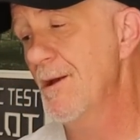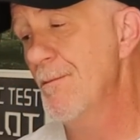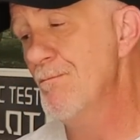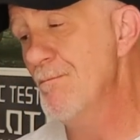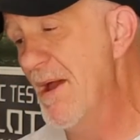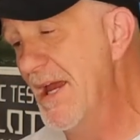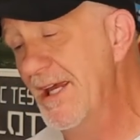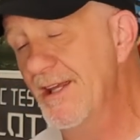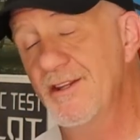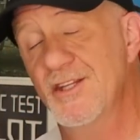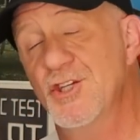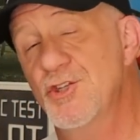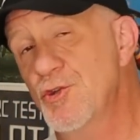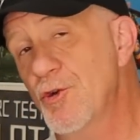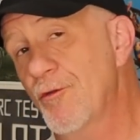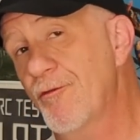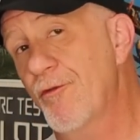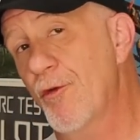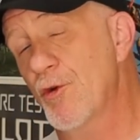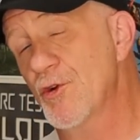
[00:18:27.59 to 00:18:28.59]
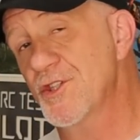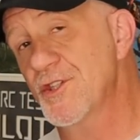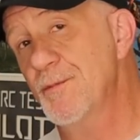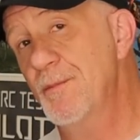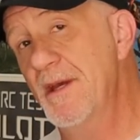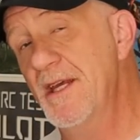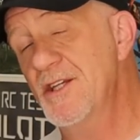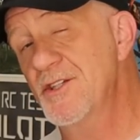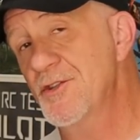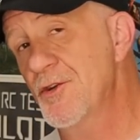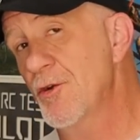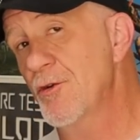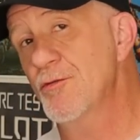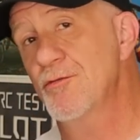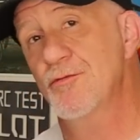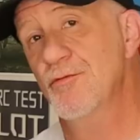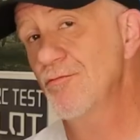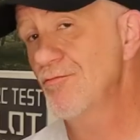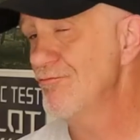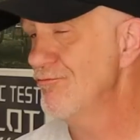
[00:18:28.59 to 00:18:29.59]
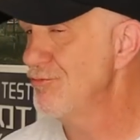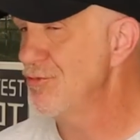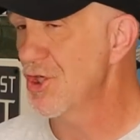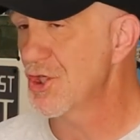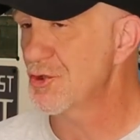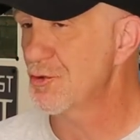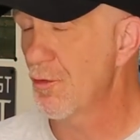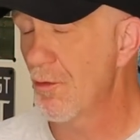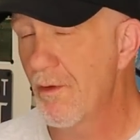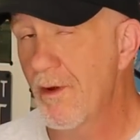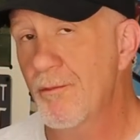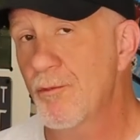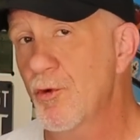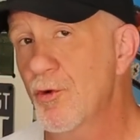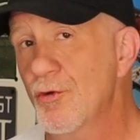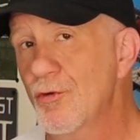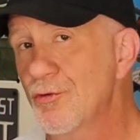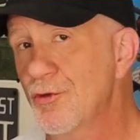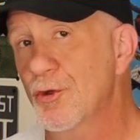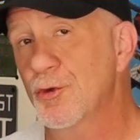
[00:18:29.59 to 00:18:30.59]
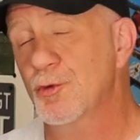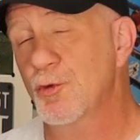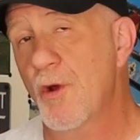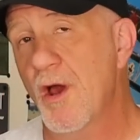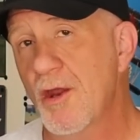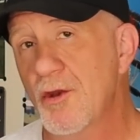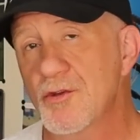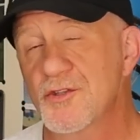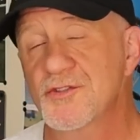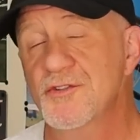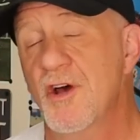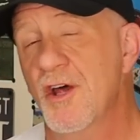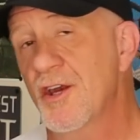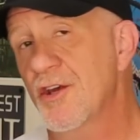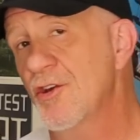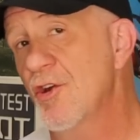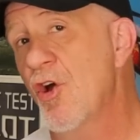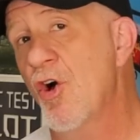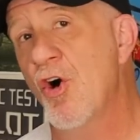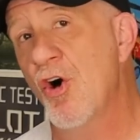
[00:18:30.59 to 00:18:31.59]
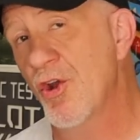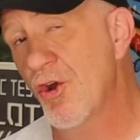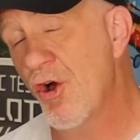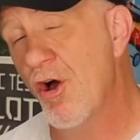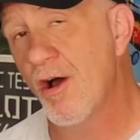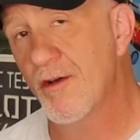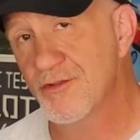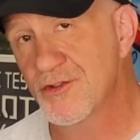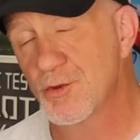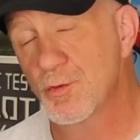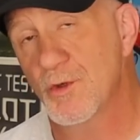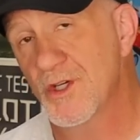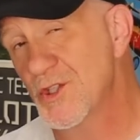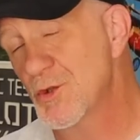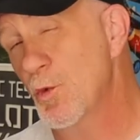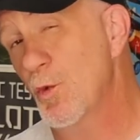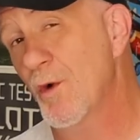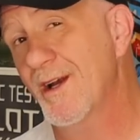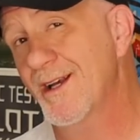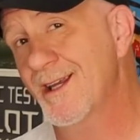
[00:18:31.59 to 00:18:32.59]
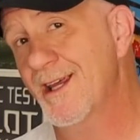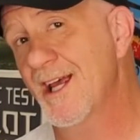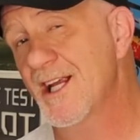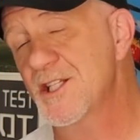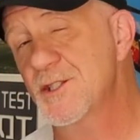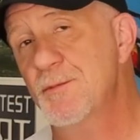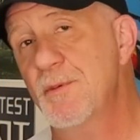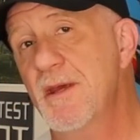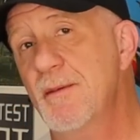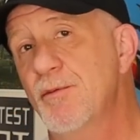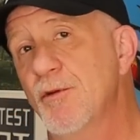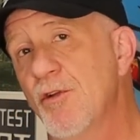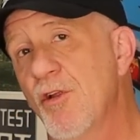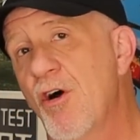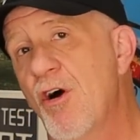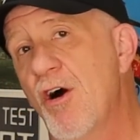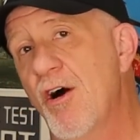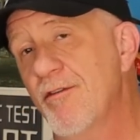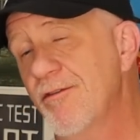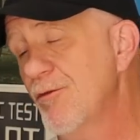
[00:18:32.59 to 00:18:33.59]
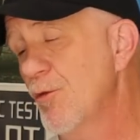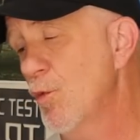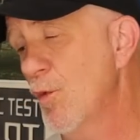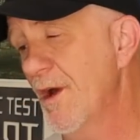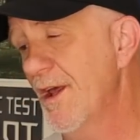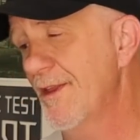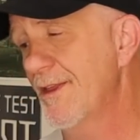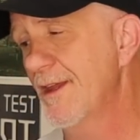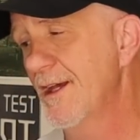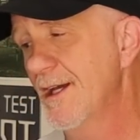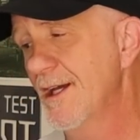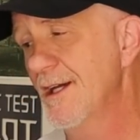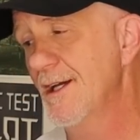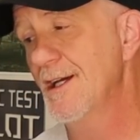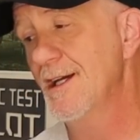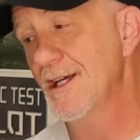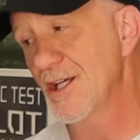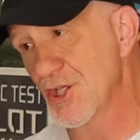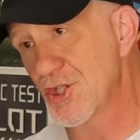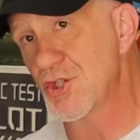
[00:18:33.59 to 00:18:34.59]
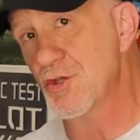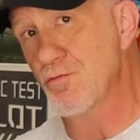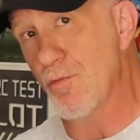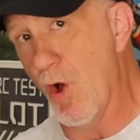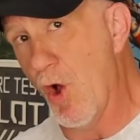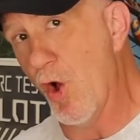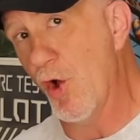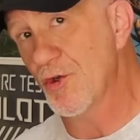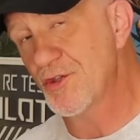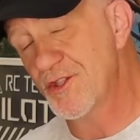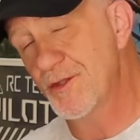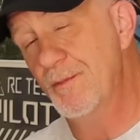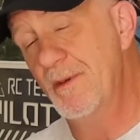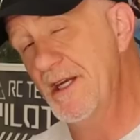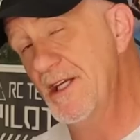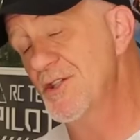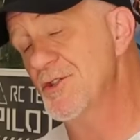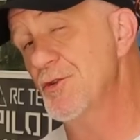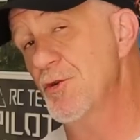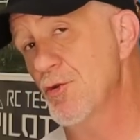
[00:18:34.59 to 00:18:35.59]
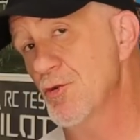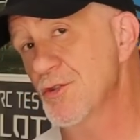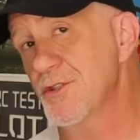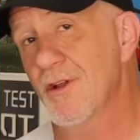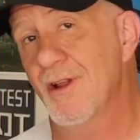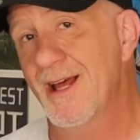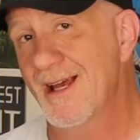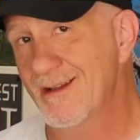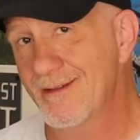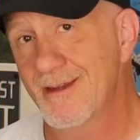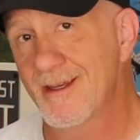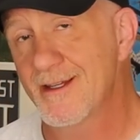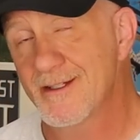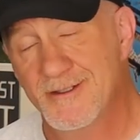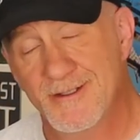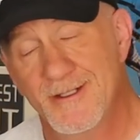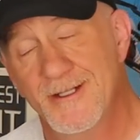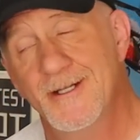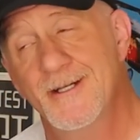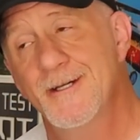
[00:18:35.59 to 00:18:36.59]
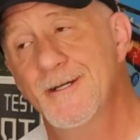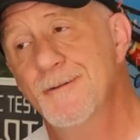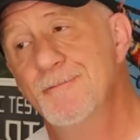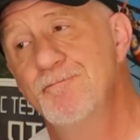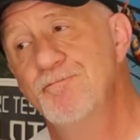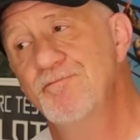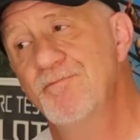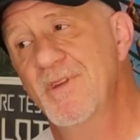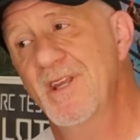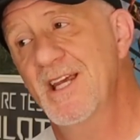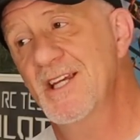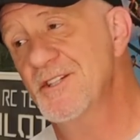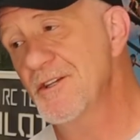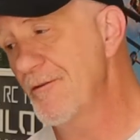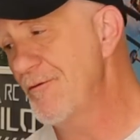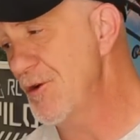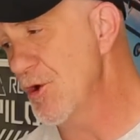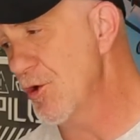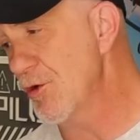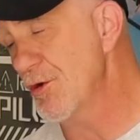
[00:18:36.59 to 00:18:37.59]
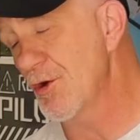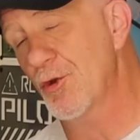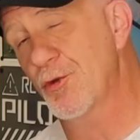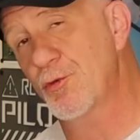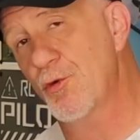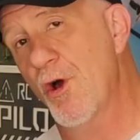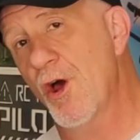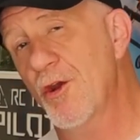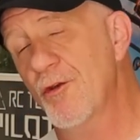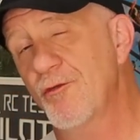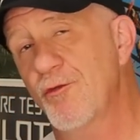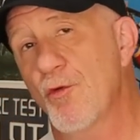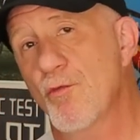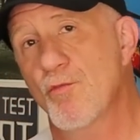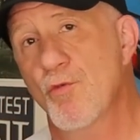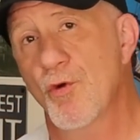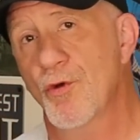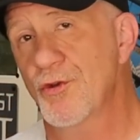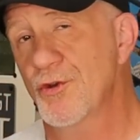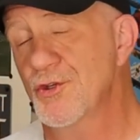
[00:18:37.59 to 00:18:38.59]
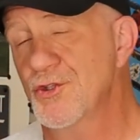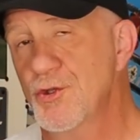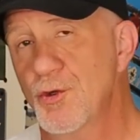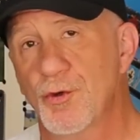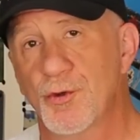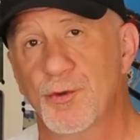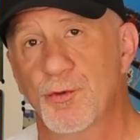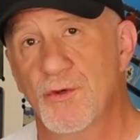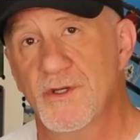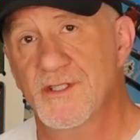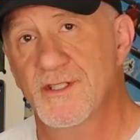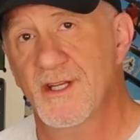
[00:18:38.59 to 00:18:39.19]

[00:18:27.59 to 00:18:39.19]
Making this your first speedster, just remember the throttle's not an on-off switch. What gets people off with small speedsters like this is if you're in the throttle for more than 2 or 3